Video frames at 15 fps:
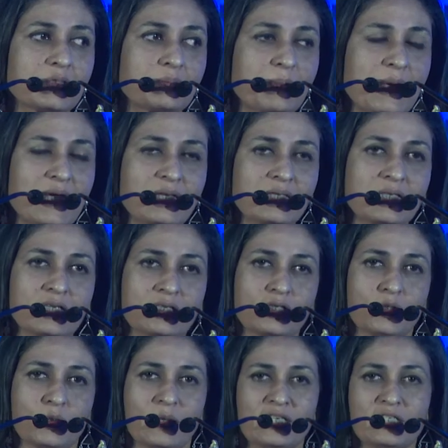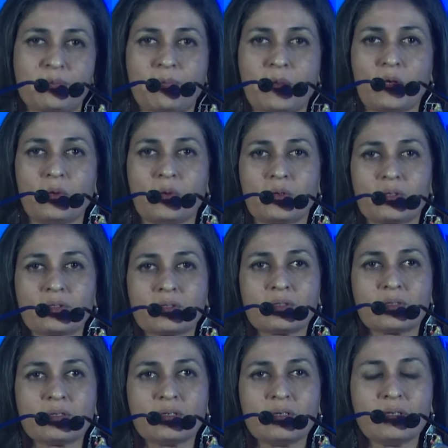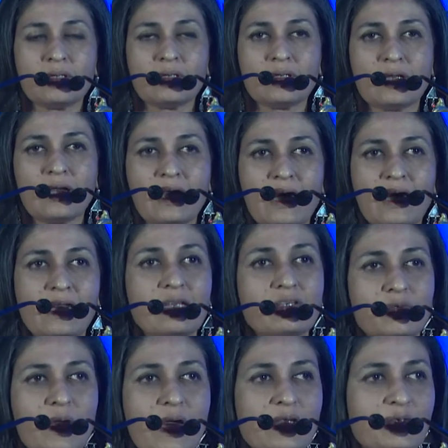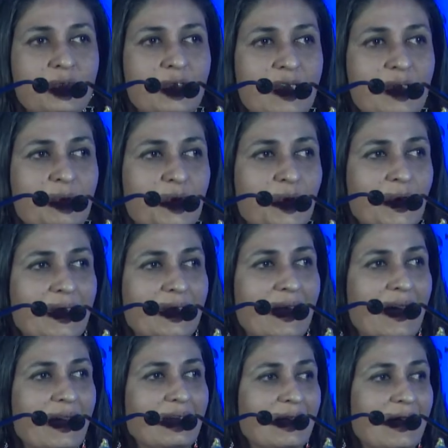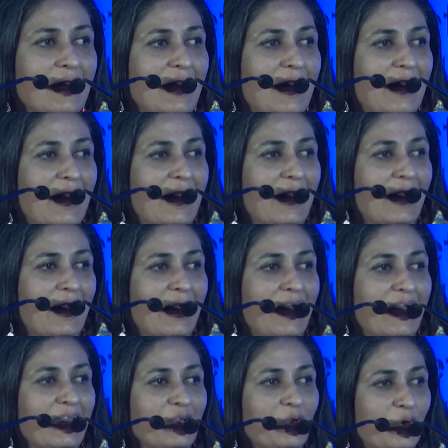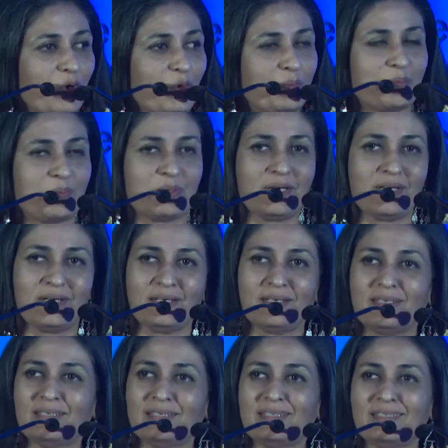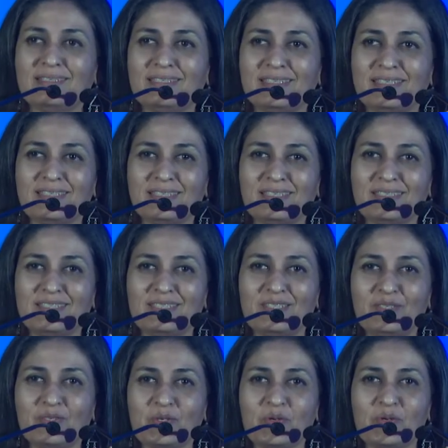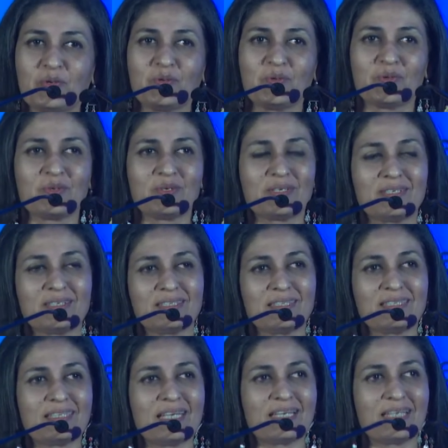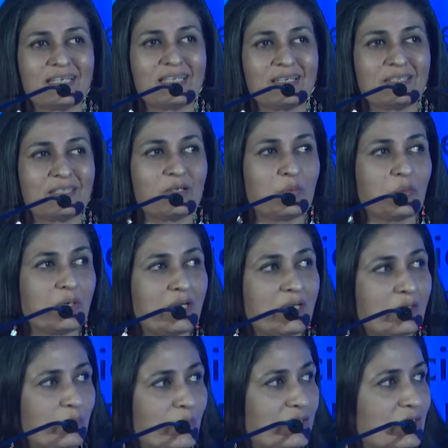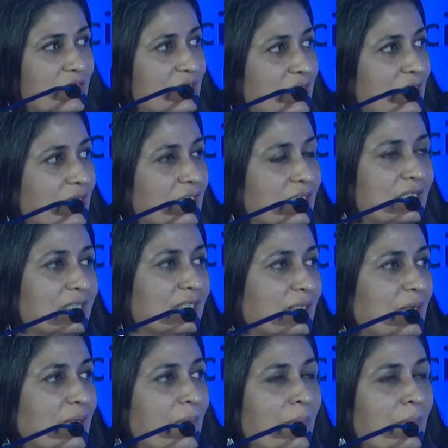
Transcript: spaces to explore, and I try to keep doing that. I hope the work which is here,